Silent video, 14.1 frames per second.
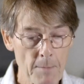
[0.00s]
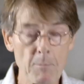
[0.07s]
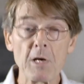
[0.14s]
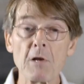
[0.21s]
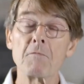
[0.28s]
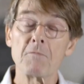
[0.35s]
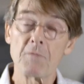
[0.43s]

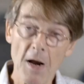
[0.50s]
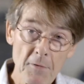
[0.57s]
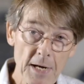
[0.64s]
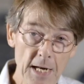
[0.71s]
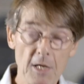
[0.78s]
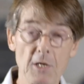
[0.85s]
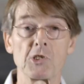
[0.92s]
But a
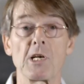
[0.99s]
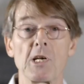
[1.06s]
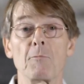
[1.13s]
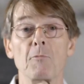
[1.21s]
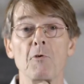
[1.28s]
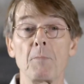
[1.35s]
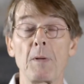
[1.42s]
very large
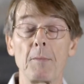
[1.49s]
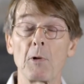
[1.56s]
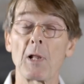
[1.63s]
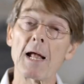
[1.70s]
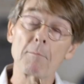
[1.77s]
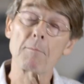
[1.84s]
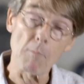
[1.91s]
number of
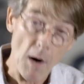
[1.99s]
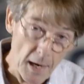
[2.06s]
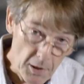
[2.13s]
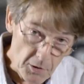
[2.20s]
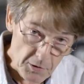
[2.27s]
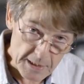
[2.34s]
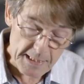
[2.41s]
people had
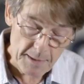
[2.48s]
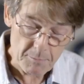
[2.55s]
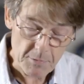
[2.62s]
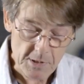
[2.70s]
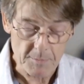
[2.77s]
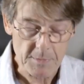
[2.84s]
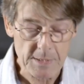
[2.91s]
milder
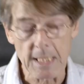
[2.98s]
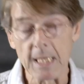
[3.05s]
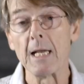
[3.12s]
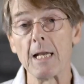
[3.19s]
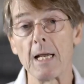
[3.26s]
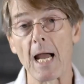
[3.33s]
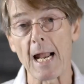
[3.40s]
symptoms
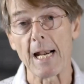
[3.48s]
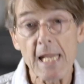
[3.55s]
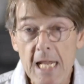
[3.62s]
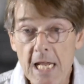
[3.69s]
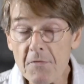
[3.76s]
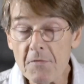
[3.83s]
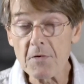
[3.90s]
and
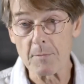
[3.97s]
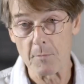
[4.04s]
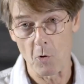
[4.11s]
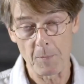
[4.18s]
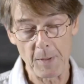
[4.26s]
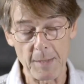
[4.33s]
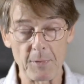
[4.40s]
even
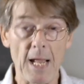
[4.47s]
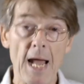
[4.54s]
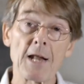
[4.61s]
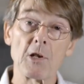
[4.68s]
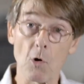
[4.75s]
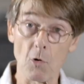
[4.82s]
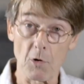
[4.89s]
more people
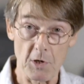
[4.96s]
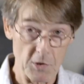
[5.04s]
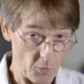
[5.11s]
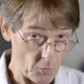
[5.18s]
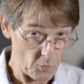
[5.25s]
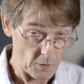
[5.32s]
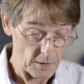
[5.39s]
had none at
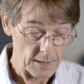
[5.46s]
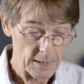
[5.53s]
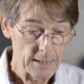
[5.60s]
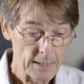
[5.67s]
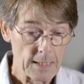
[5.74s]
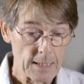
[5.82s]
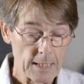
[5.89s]
all.
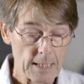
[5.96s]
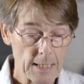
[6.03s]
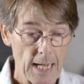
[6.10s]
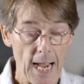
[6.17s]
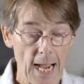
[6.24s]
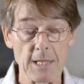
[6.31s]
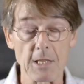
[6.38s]

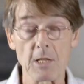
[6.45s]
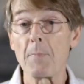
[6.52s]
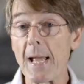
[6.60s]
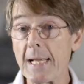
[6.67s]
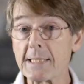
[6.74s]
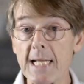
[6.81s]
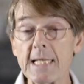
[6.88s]
And the
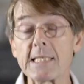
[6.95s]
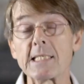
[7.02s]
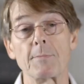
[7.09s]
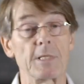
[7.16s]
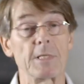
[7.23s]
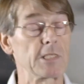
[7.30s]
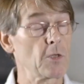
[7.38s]
best
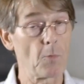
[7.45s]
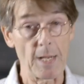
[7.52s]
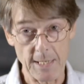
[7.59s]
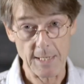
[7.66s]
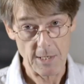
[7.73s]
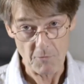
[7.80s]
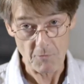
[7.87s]
estimates that we
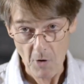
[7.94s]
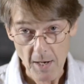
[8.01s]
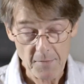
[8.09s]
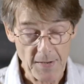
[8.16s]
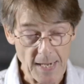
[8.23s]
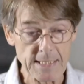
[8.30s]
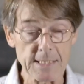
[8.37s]
can
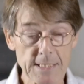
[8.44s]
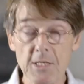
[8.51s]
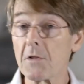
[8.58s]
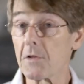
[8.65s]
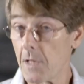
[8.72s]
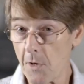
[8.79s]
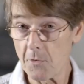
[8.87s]
arrive at is
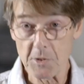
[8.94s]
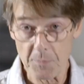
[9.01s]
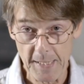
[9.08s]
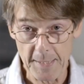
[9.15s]
that those